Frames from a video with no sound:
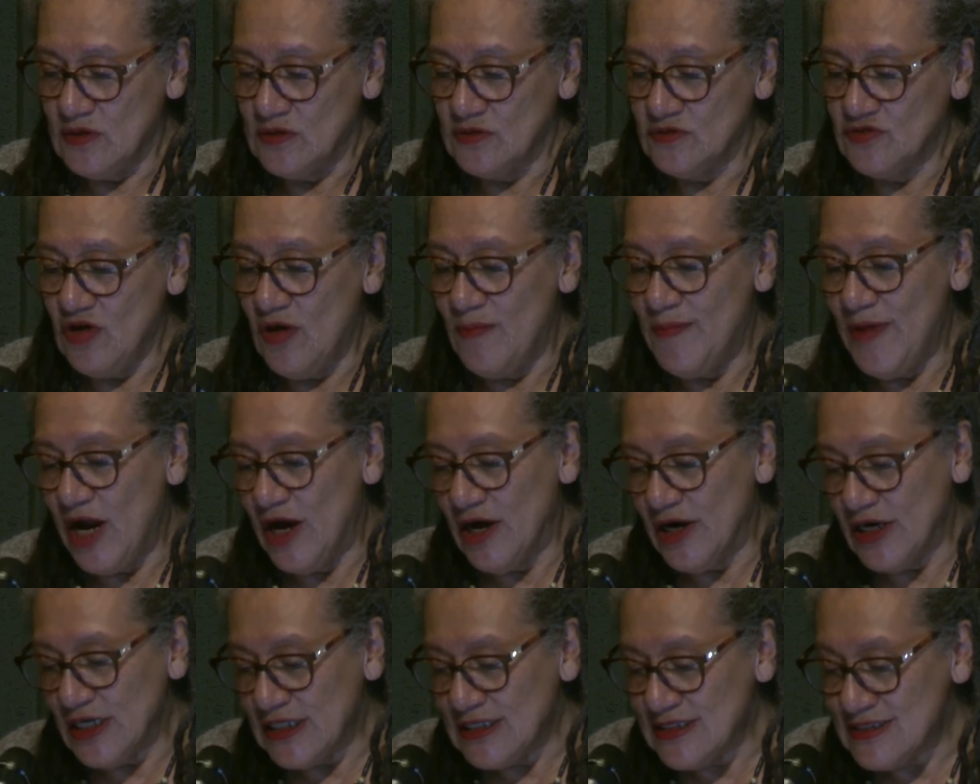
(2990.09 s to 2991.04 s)
Some
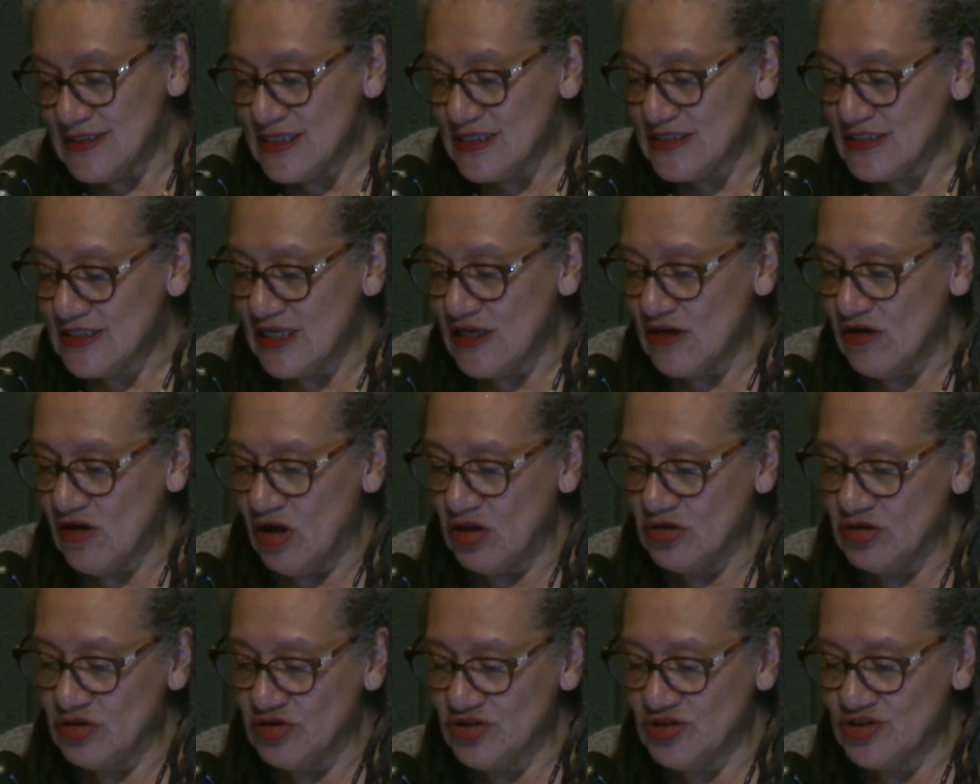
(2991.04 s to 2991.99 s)
are insisting
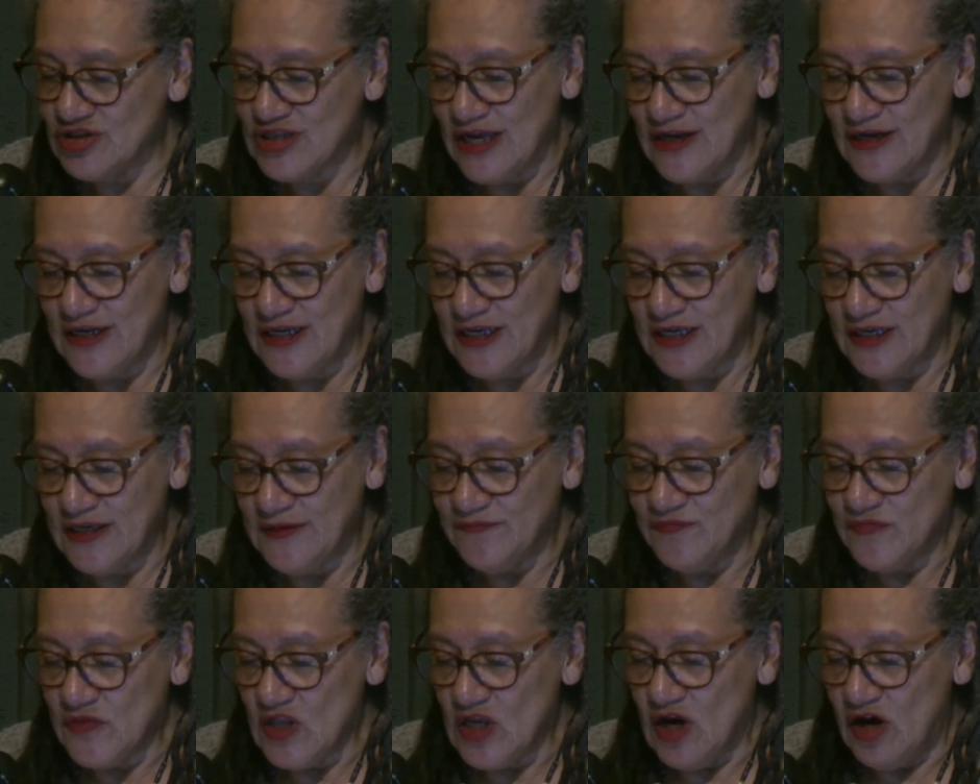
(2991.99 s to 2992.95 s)
on the study
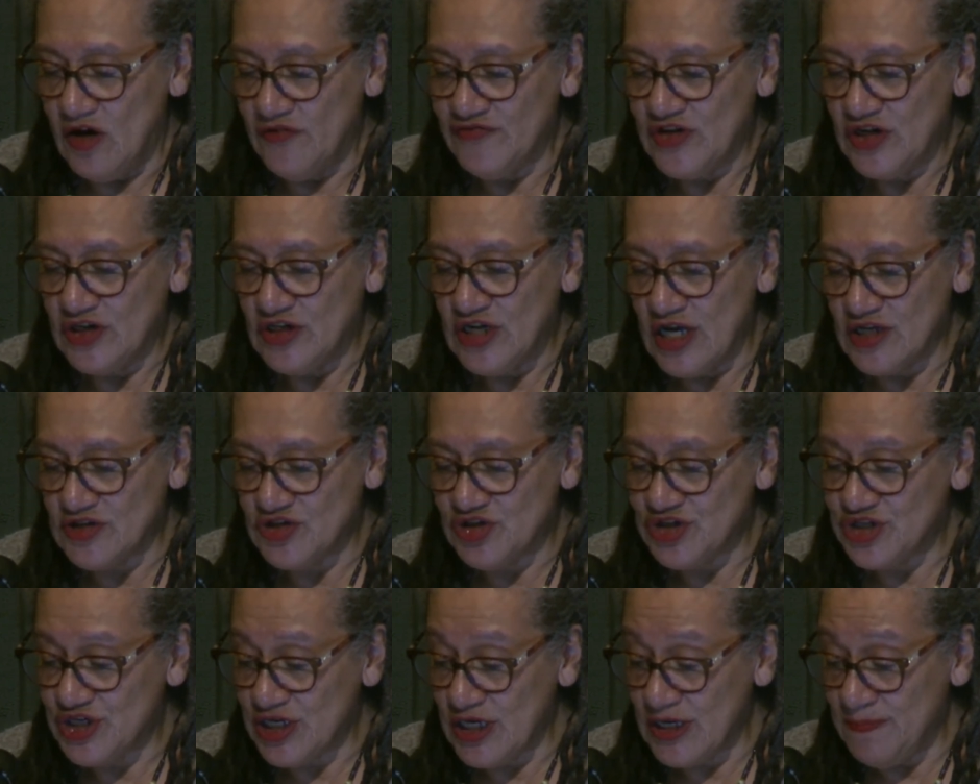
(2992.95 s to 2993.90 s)
of the
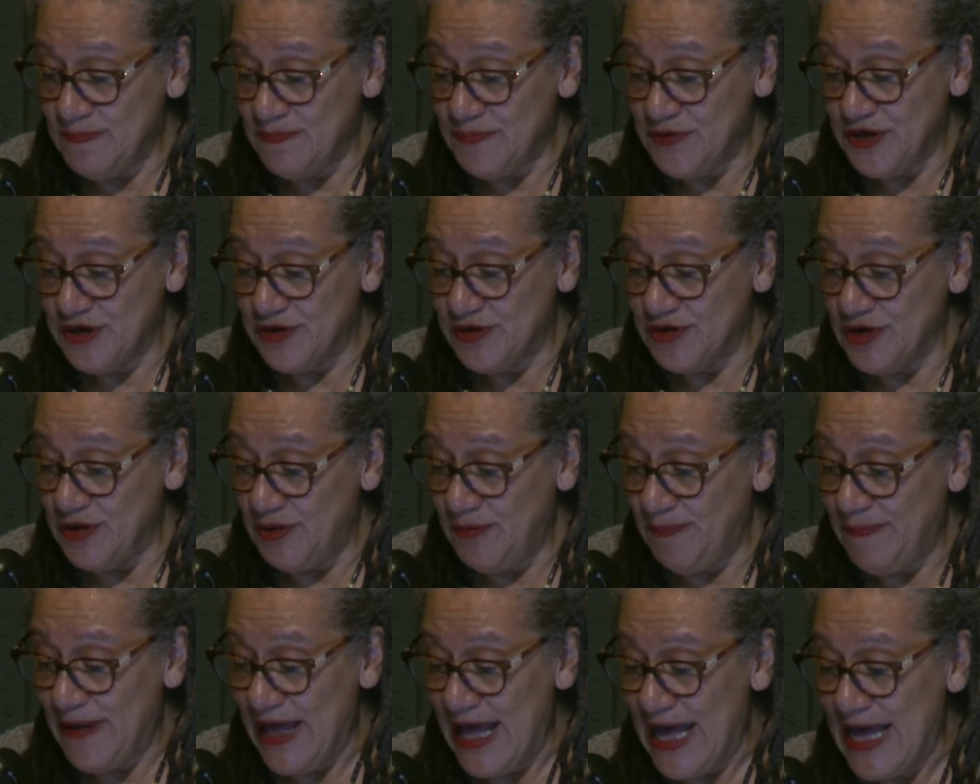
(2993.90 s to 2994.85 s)
Dutch imperial
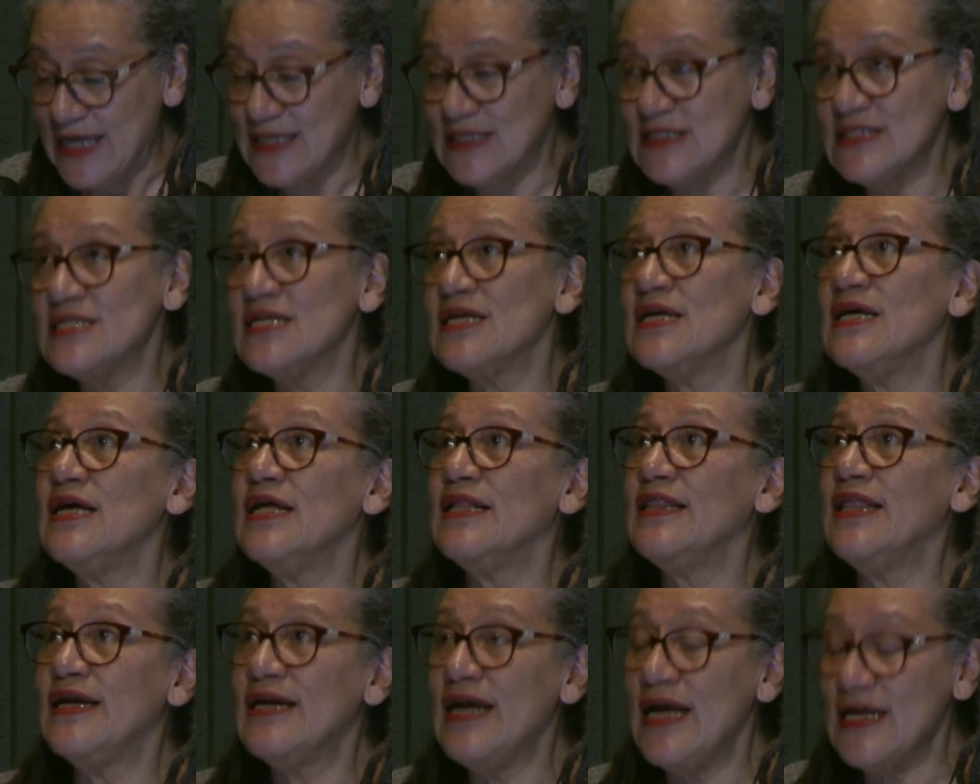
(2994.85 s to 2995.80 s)
past
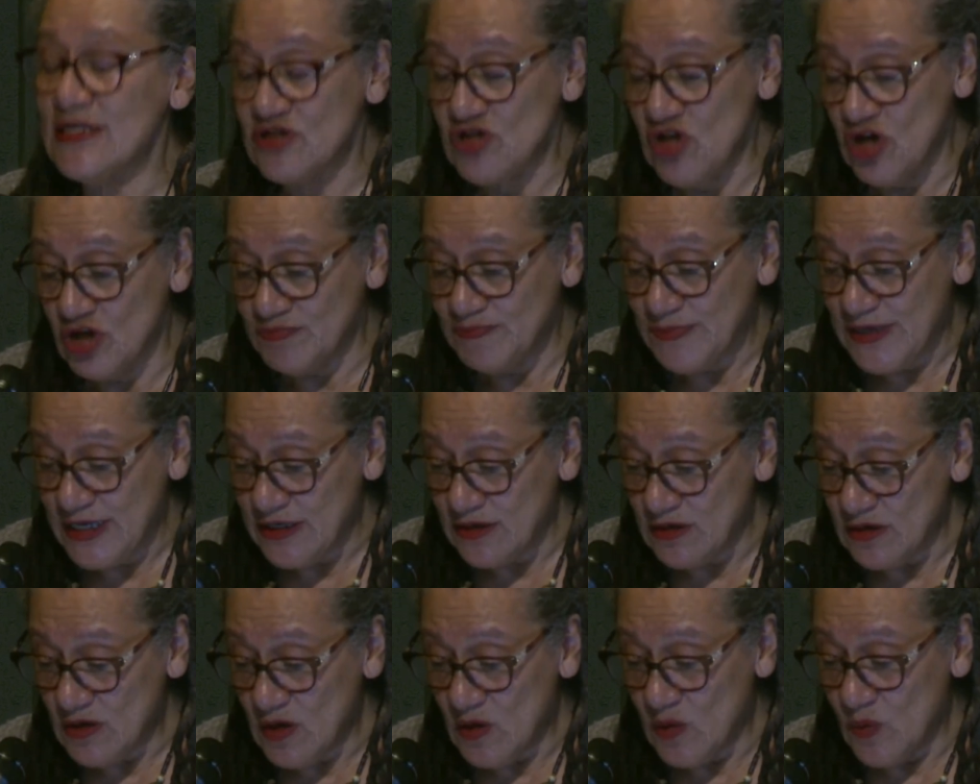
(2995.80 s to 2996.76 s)
that has not
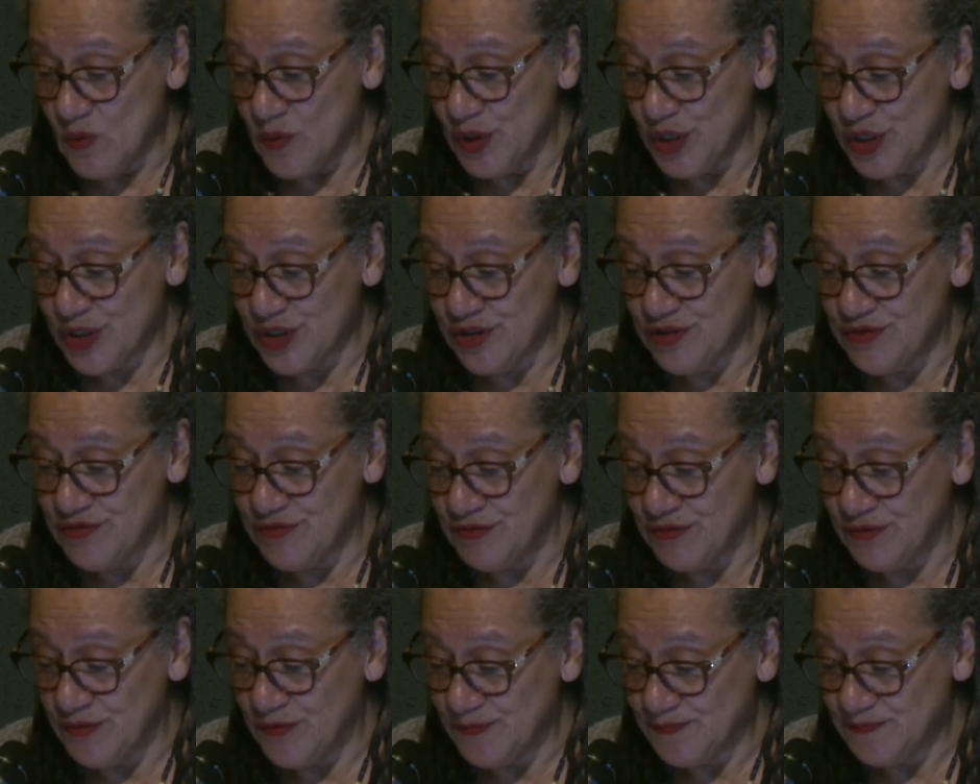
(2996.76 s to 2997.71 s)
been worked
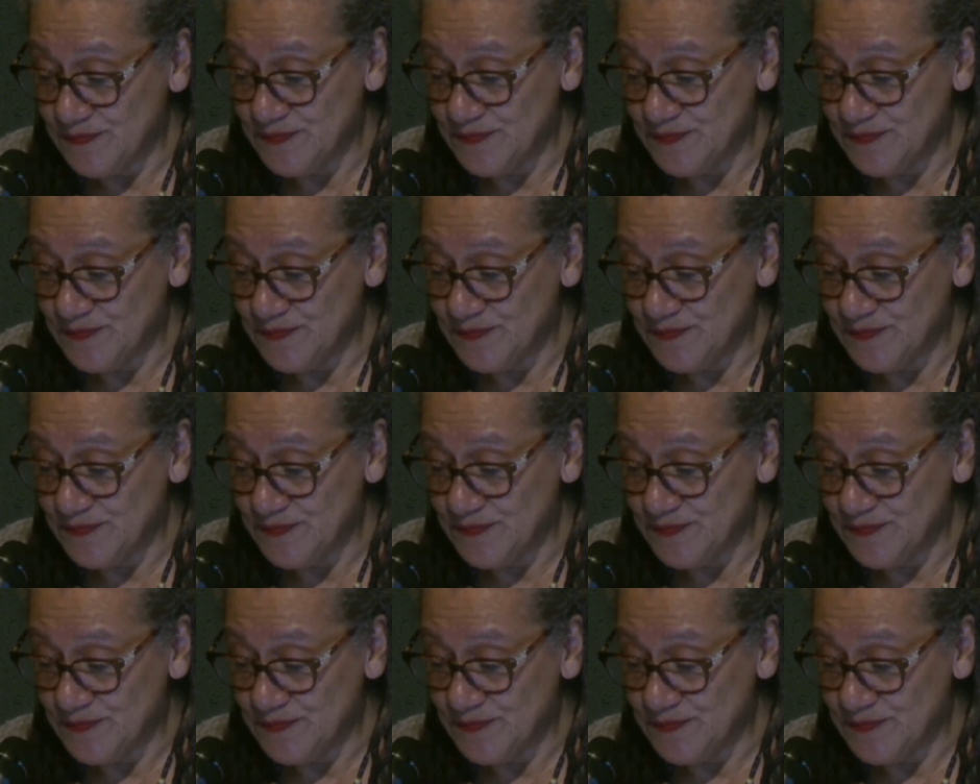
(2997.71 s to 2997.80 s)
through.